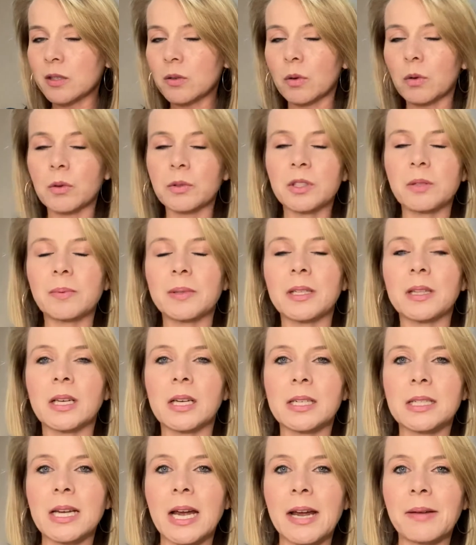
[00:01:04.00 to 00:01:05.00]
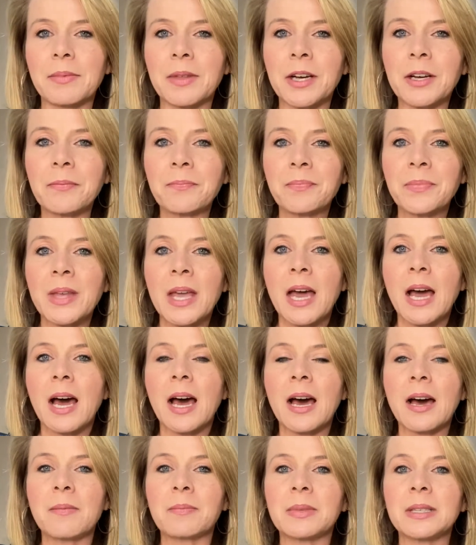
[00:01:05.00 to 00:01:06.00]
we won't spend a lot of time there.
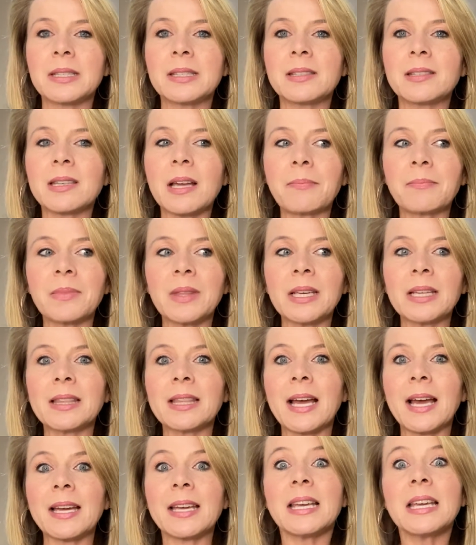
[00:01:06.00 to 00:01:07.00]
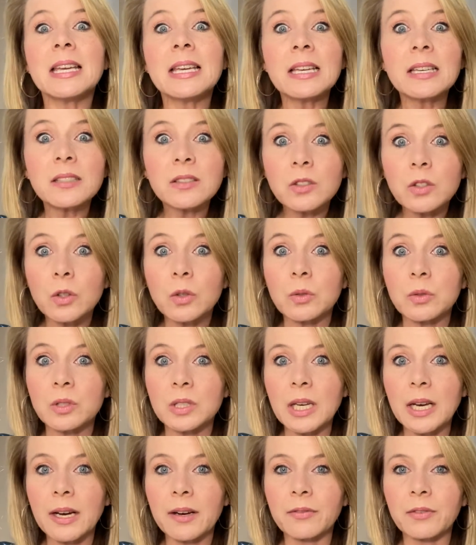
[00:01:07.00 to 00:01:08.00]
Something that is used
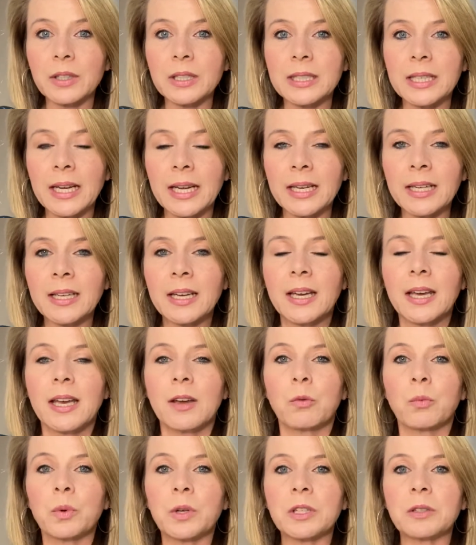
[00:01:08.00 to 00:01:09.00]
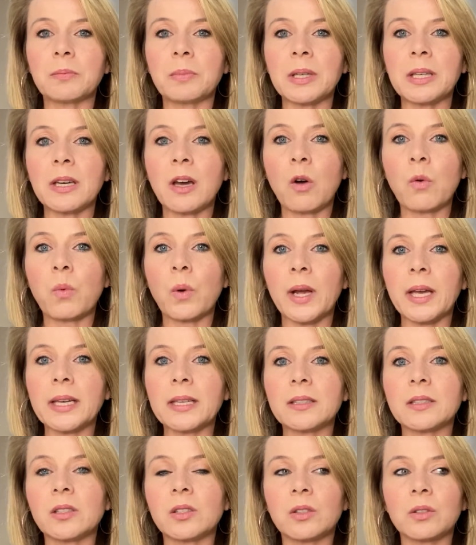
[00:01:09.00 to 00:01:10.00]
every day would be a way
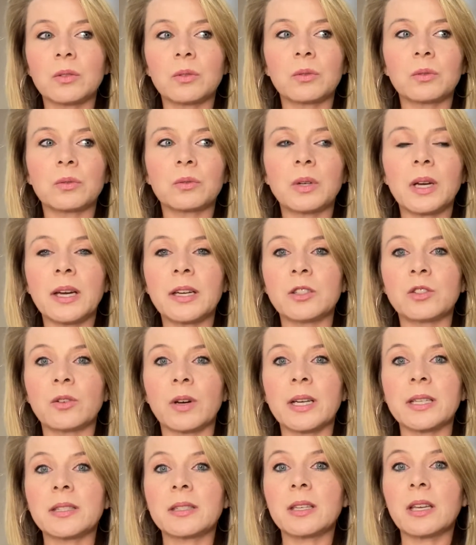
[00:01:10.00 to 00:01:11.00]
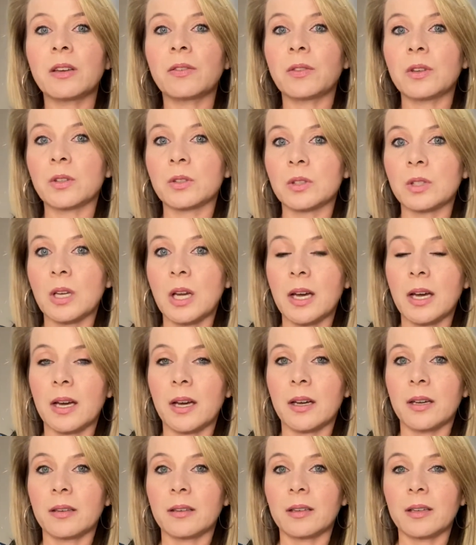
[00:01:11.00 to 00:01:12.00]
to address if
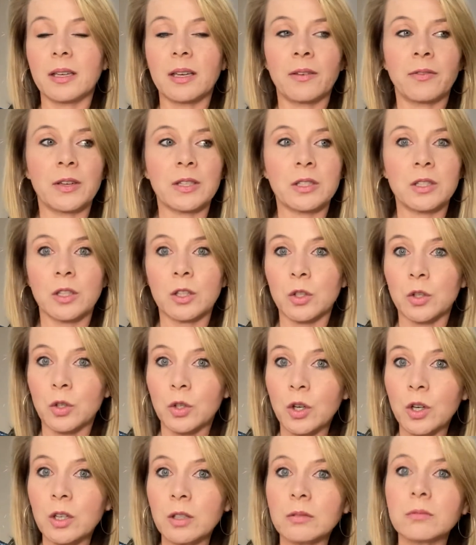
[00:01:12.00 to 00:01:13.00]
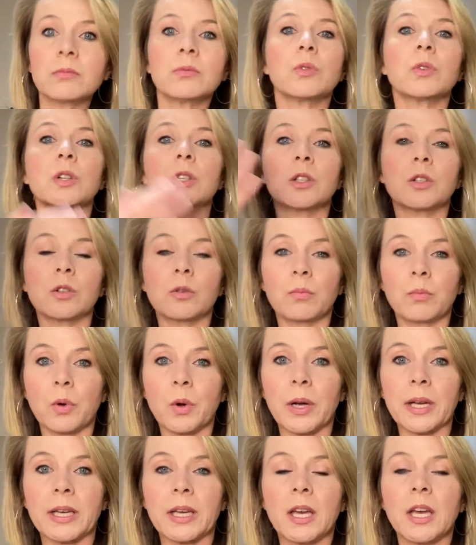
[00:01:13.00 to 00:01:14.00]
it's a little girl or a little
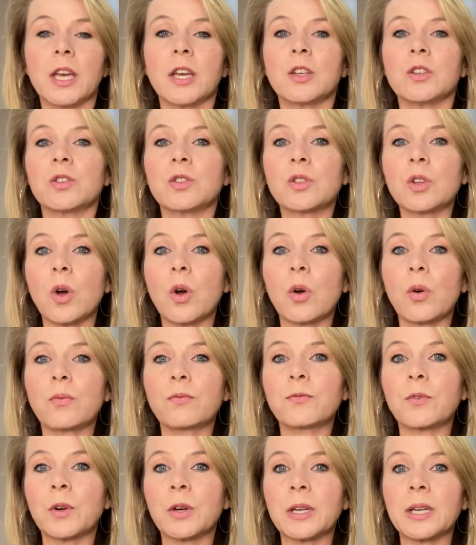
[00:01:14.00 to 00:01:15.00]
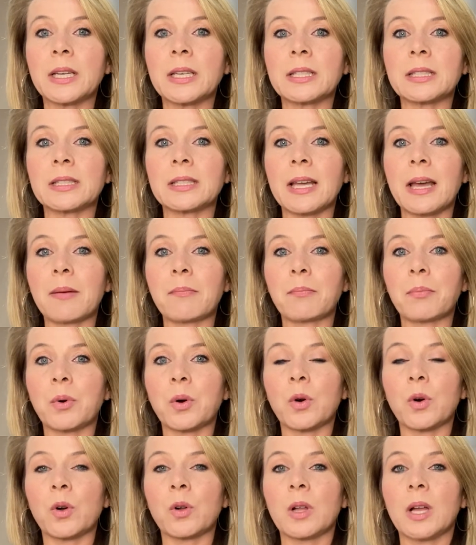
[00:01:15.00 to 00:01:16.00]
boy. So for
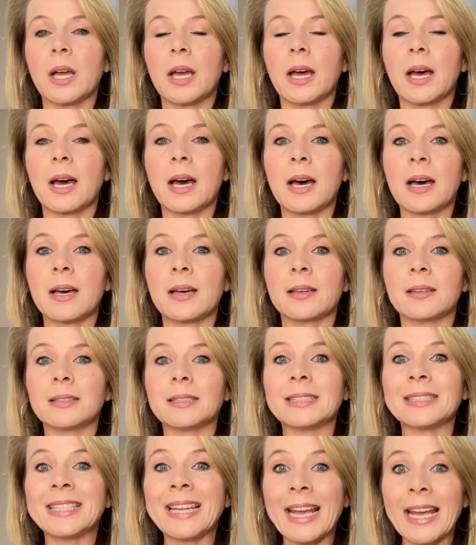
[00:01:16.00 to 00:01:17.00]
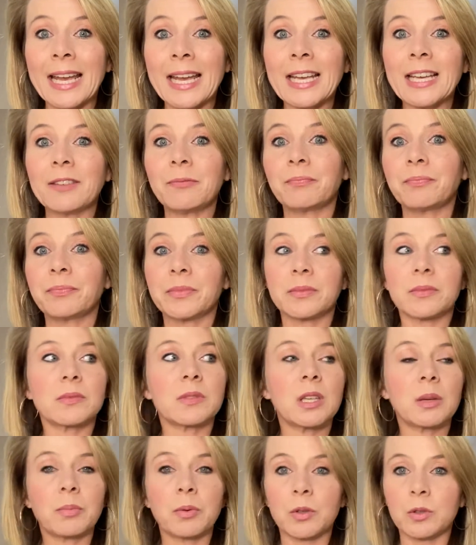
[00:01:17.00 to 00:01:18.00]
example, Rei,
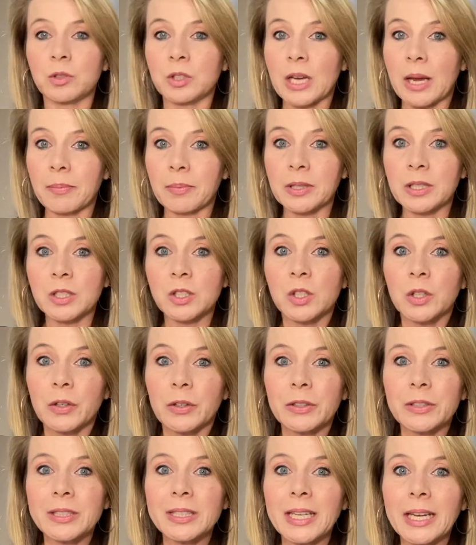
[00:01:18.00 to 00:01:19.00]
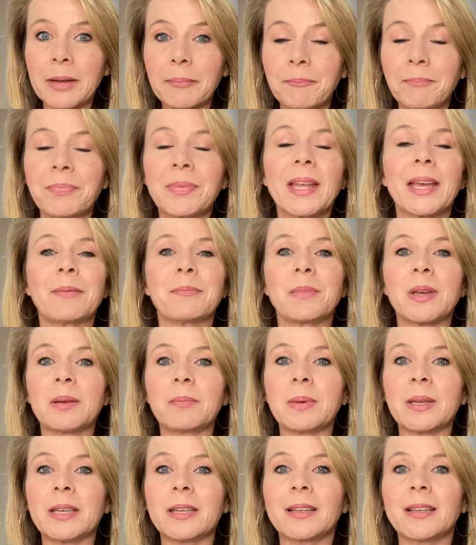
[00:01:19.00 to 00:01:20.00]
typical Japanese girl's name,
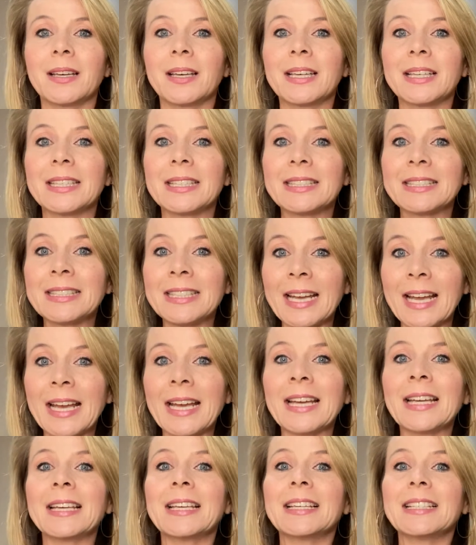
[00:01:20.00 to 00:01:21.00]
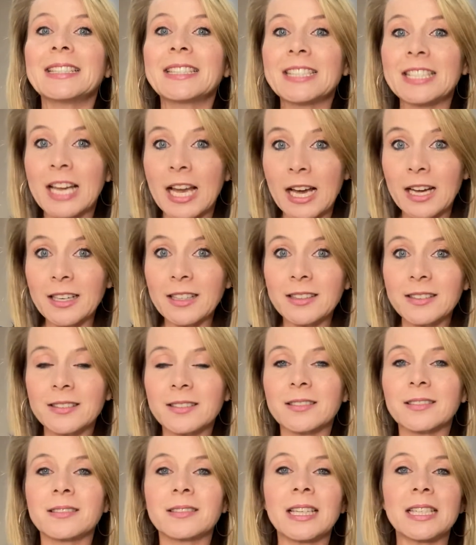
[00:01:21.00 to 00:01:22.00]
maybe Rei-chan,
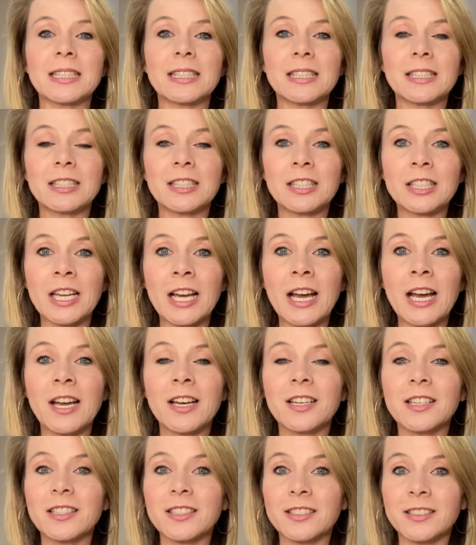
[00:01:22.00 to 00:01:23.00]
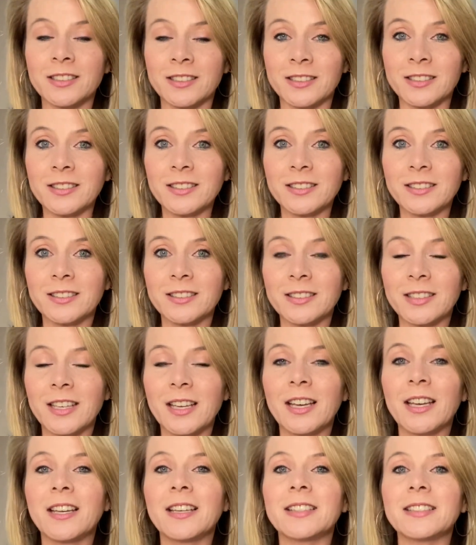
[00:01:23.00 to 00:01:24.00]
that's cha-n,
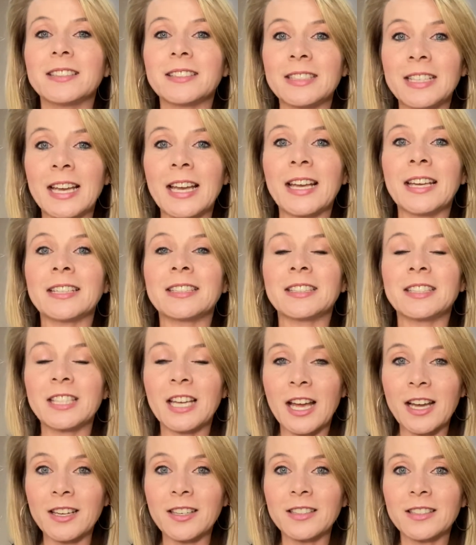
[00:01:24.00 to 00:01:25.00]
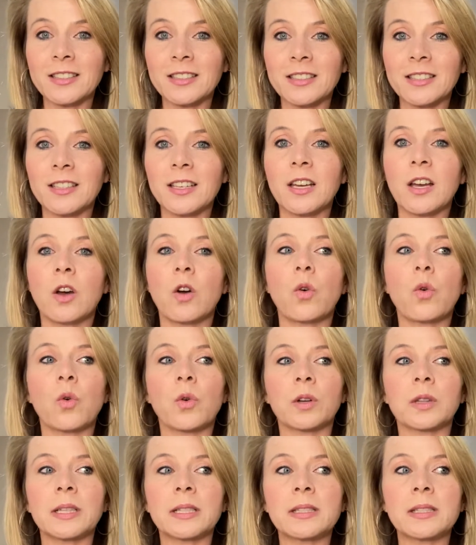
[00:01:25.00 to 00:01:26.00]
Rei-chan.
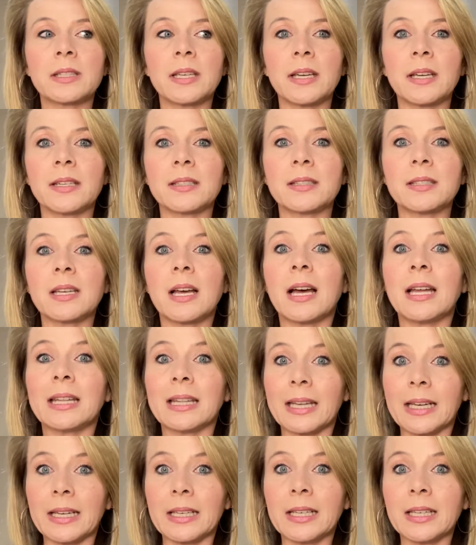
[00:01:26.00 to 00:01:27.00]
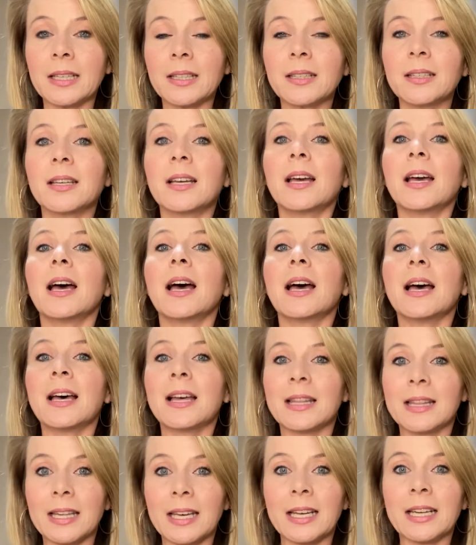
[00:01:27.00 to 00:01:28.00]
Or let's say it's Elena,
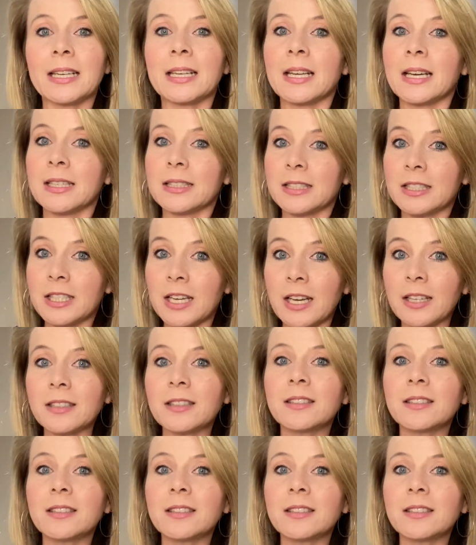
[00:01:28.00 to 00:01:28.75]
Elena-chan,